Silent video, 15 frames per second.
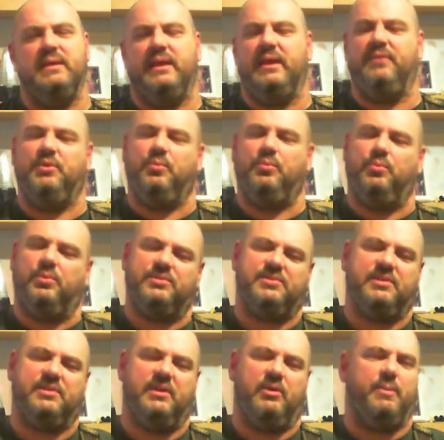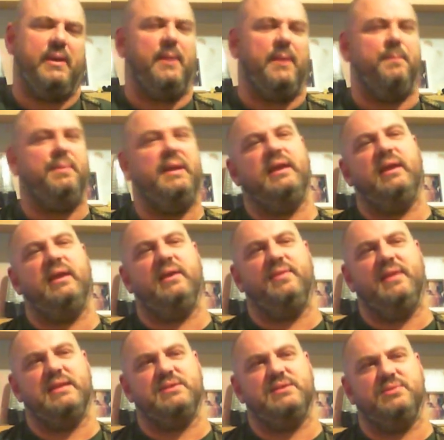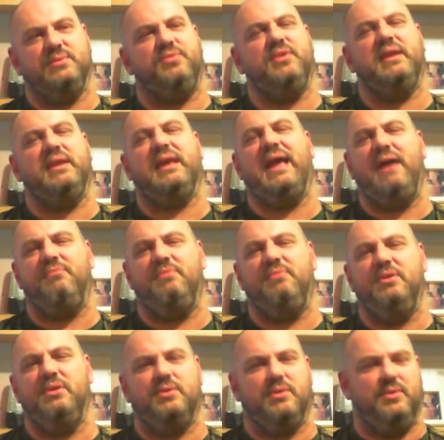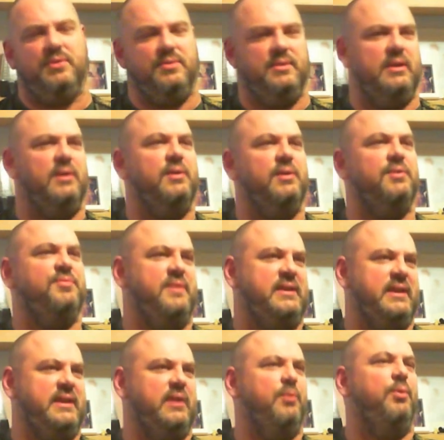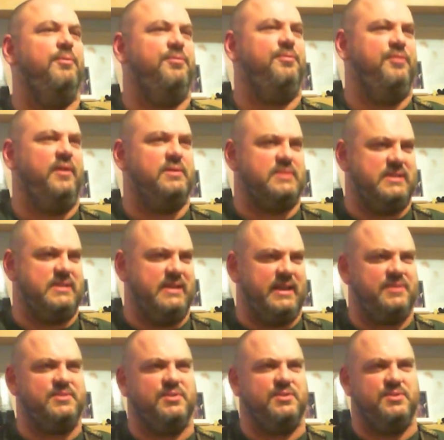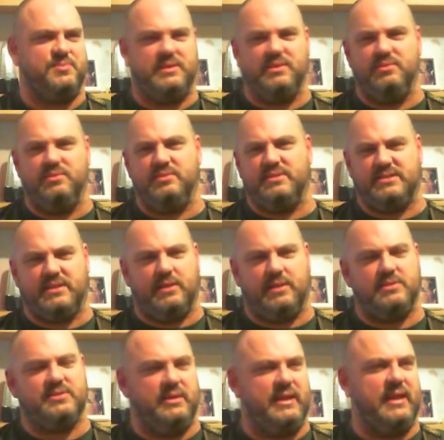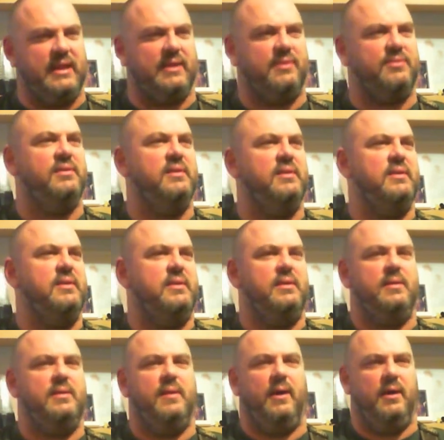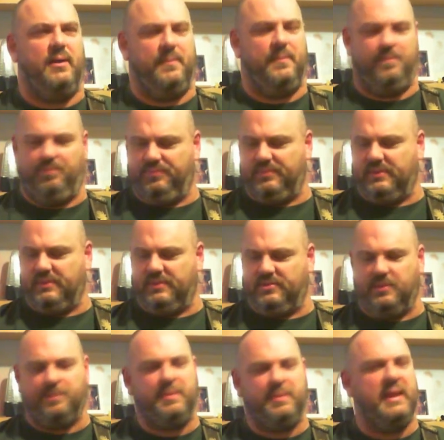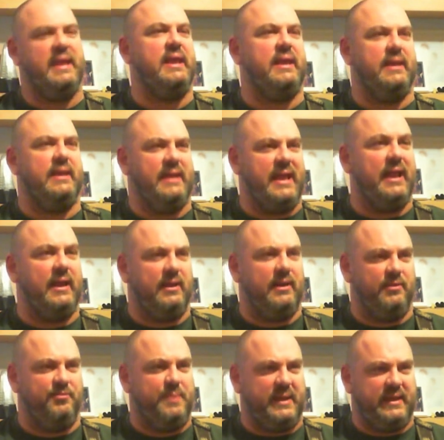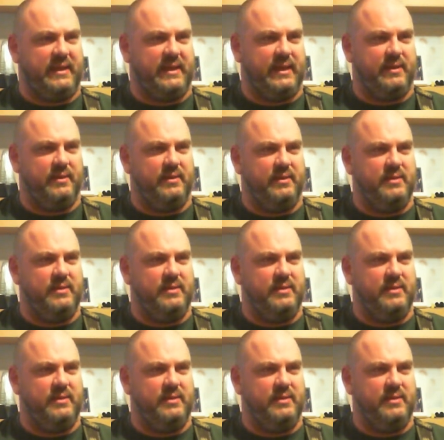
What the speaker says: If you want to know about picking and that sort of thing, have a look at the last video on fast licks, because we do discuss at length sort of picking and angle of picking.